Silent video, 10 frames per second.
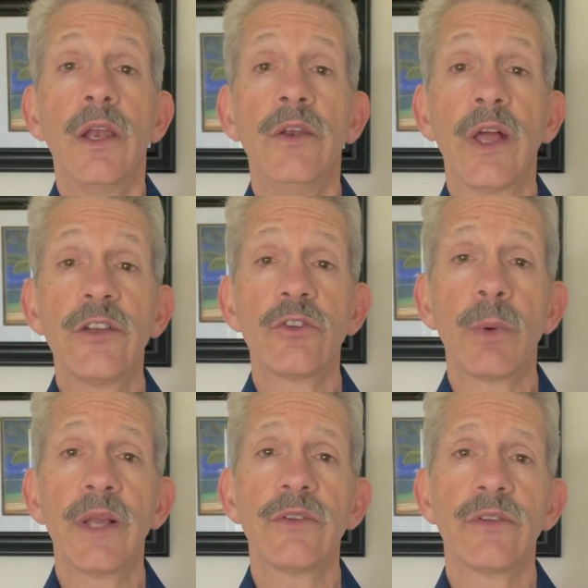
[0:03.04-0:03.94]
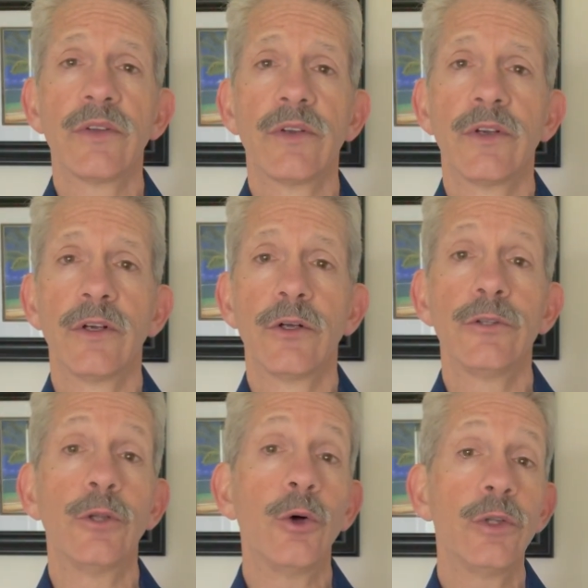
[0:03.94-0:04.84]
night sweats,
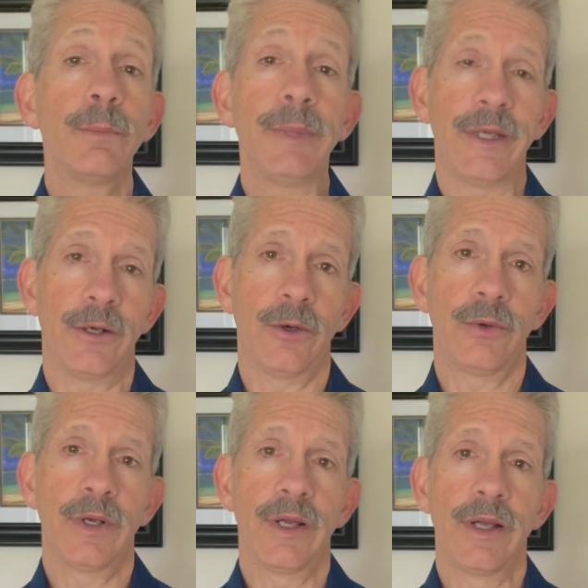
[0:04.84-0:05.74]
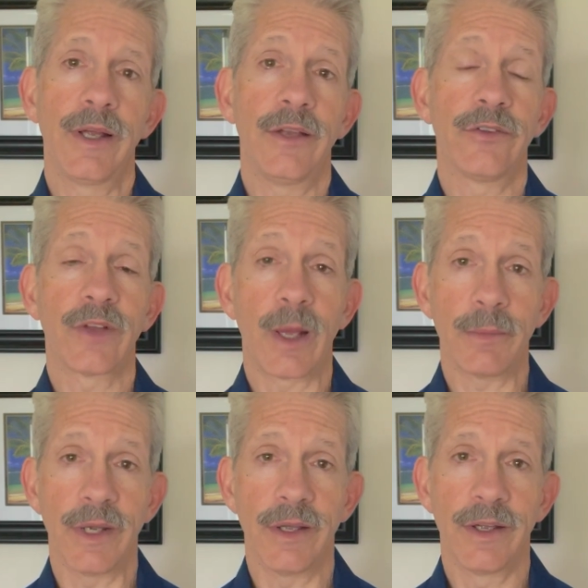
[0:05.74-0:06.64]
low libido,
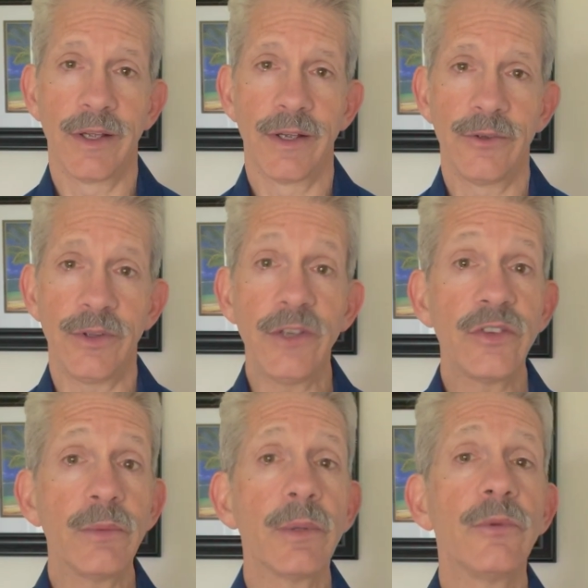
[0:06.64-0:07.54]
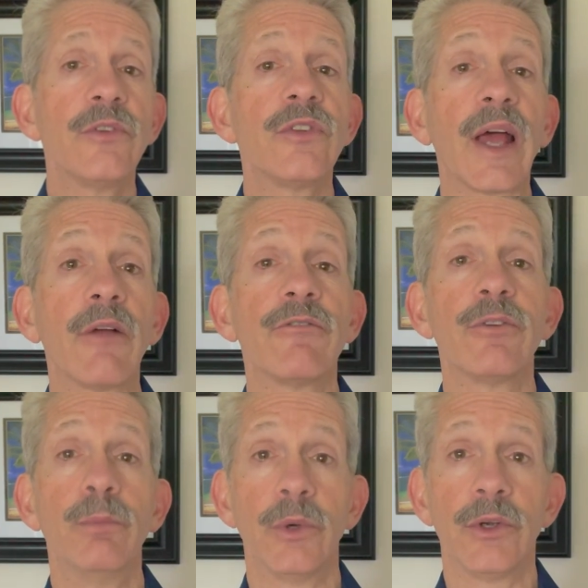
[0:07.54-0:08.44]
insomnia. Do these symptoms sound
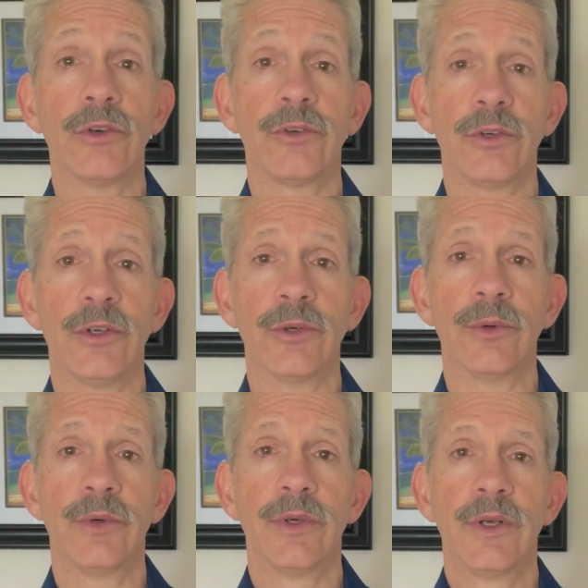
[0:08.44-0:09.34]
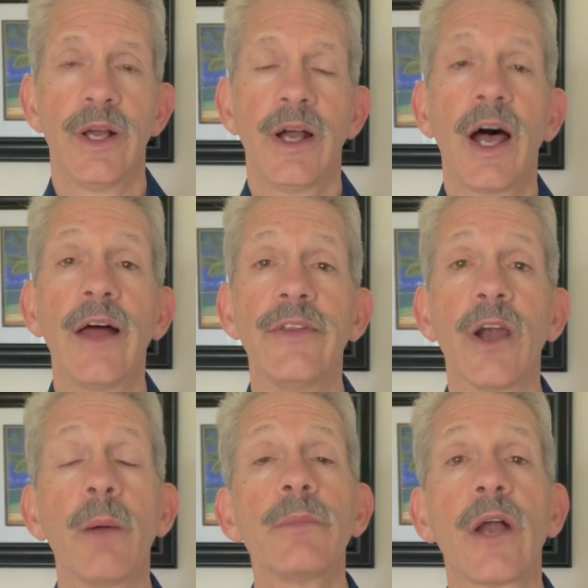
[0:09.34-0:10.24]
familiar to you? Hi there,
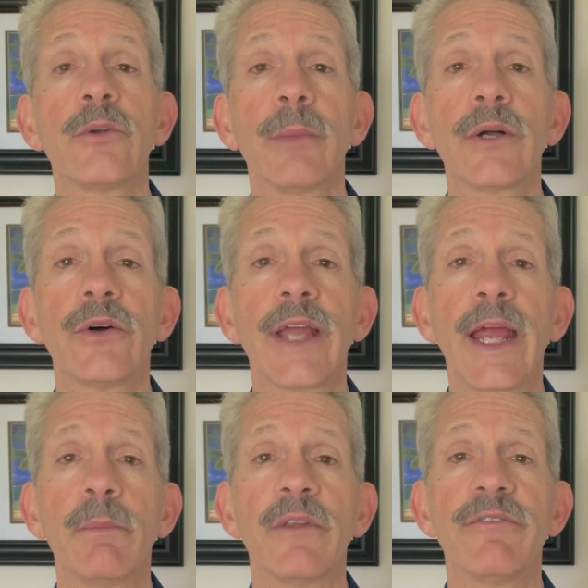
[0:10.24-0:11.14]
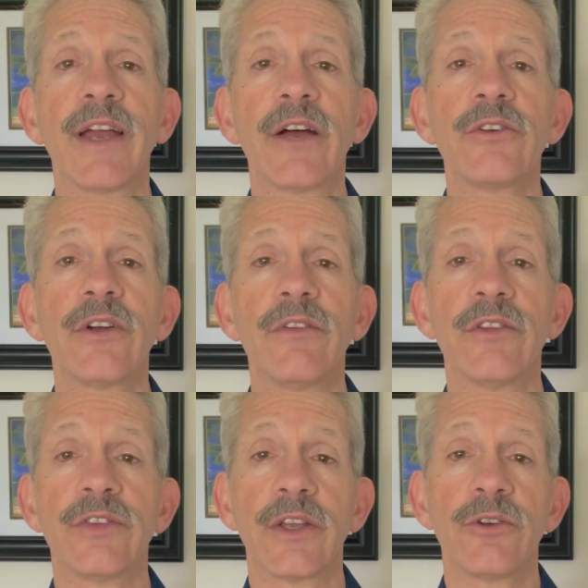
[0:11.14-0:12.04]
I'm Doctor Michael Kaye. I'm the founder of the
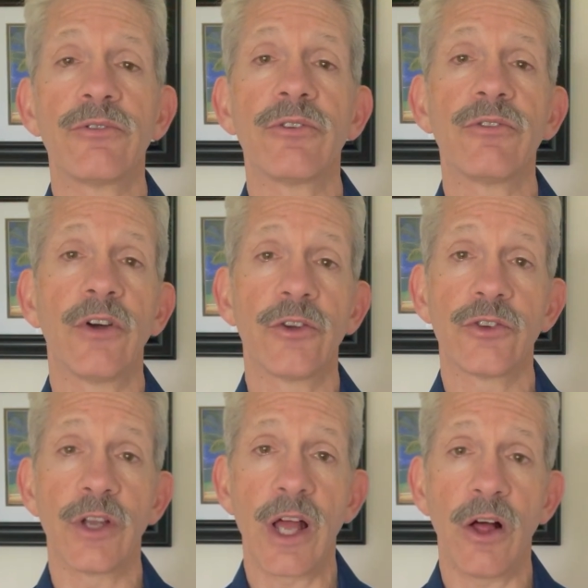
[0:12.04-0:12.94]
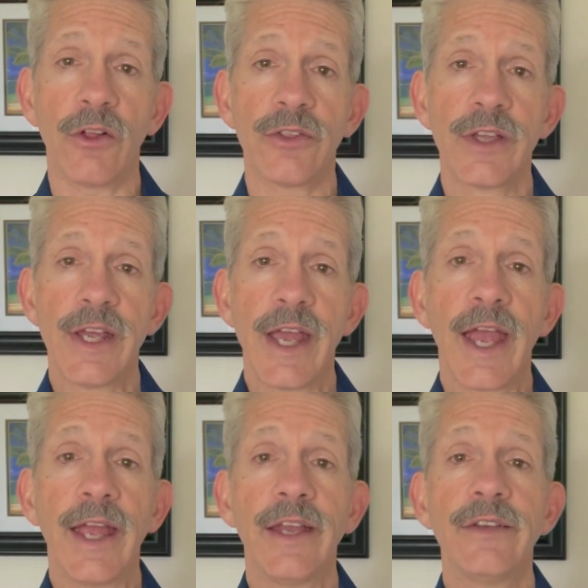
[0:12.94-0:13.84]
Center for Functional Health,
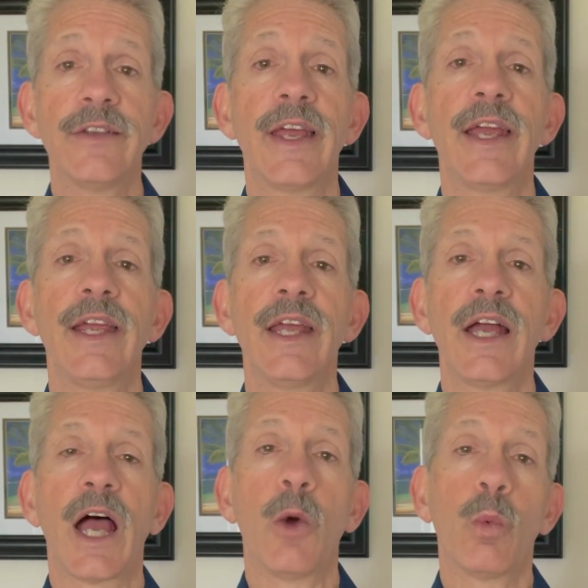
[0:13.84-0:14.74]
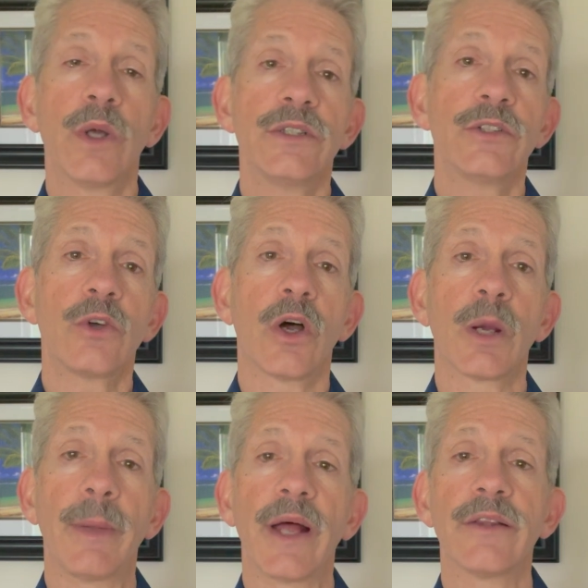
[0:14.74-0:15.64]
and today I want to talk
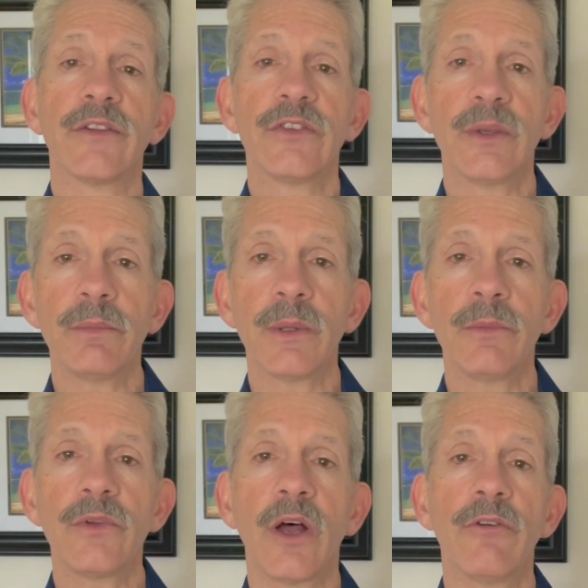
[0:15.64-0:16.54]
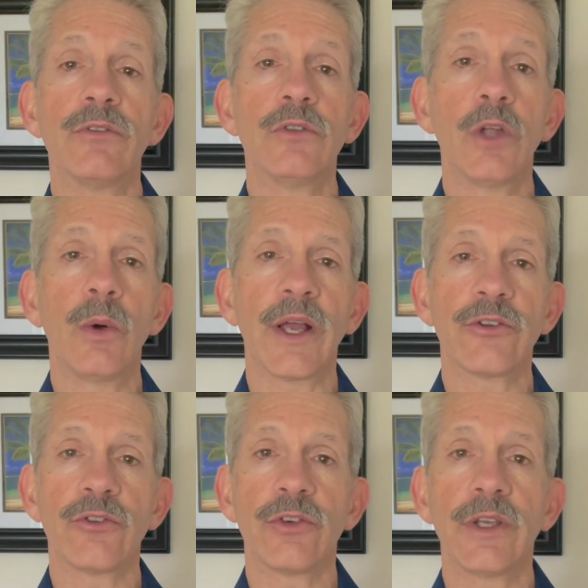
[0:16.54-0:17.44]
about the symptoms of low
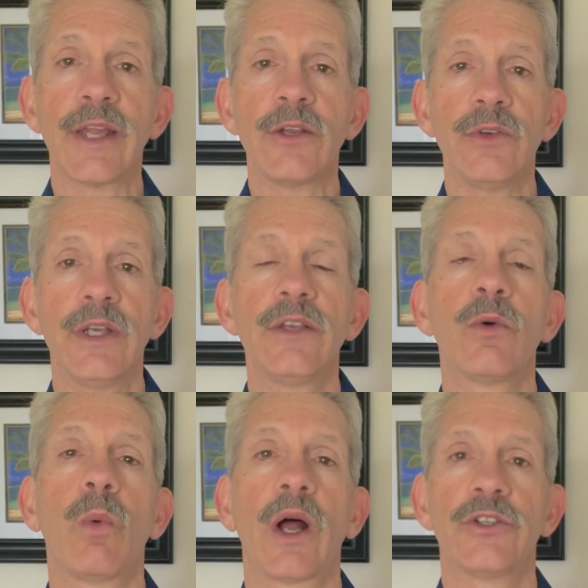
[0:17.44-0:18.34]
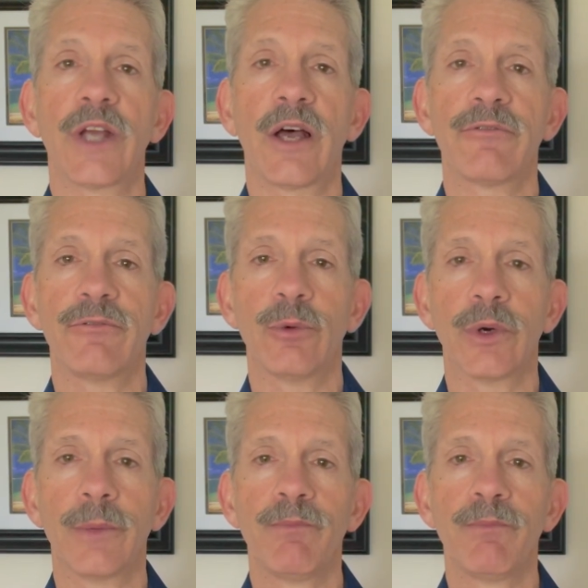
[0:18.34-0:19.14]
estrogen that you need to watch out for.